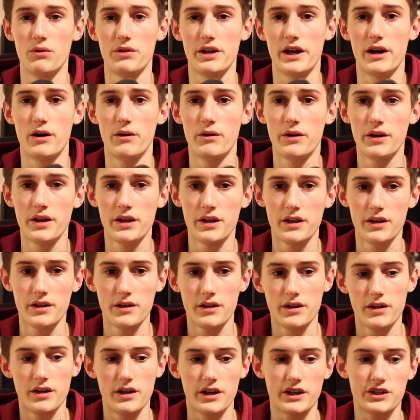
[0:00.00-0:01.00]
Now
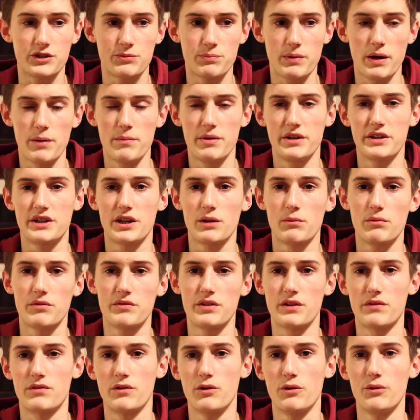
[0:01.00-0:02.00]
experimenting with
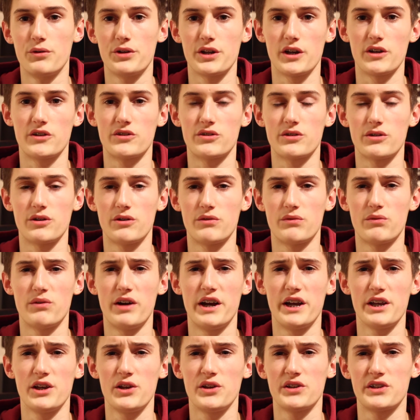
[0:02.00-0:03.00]
different audio
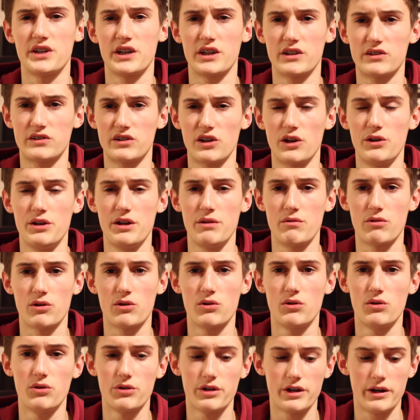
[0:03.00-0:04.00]
software using a Sony
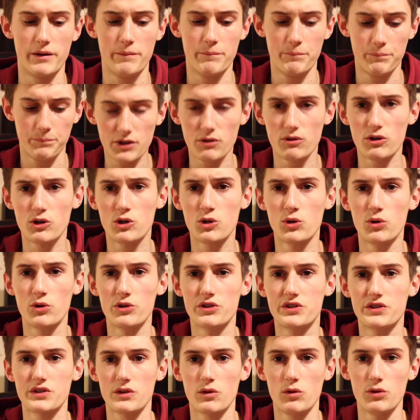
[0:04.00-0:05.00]
recorder that
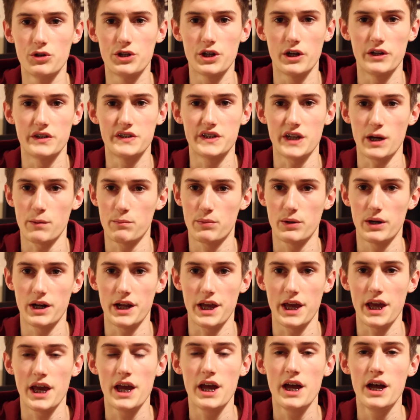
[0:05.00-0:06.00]
records audio
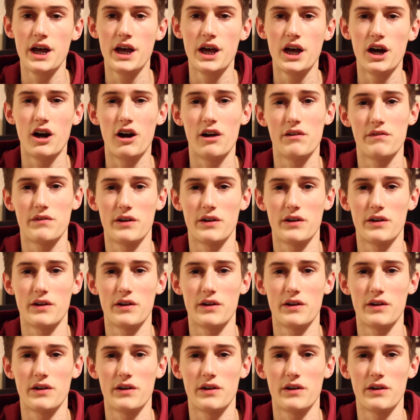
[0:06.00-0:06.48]
separately, I